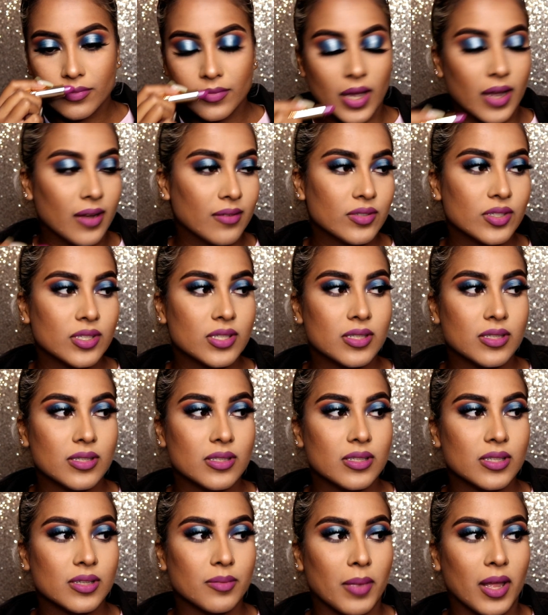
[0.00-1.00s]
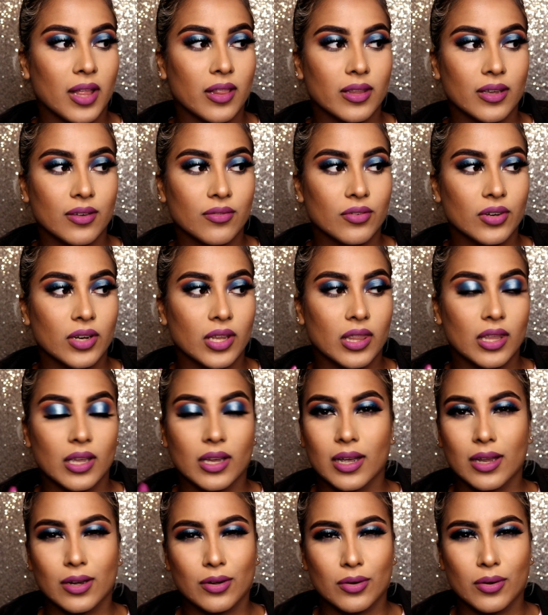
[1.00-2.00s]
I have to smell
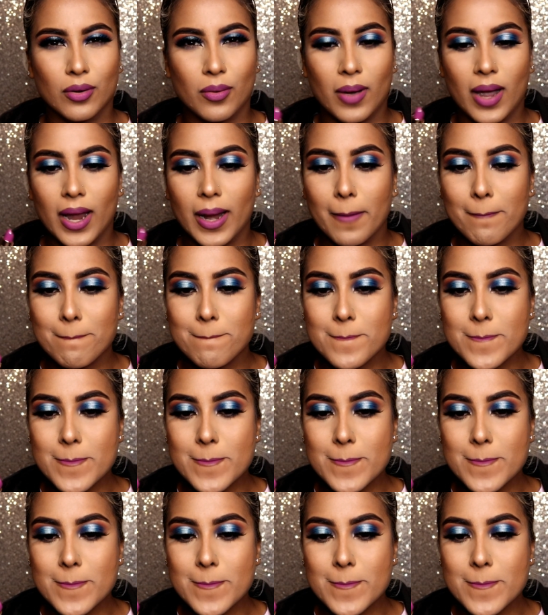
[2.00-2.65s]
everything, I don't know why.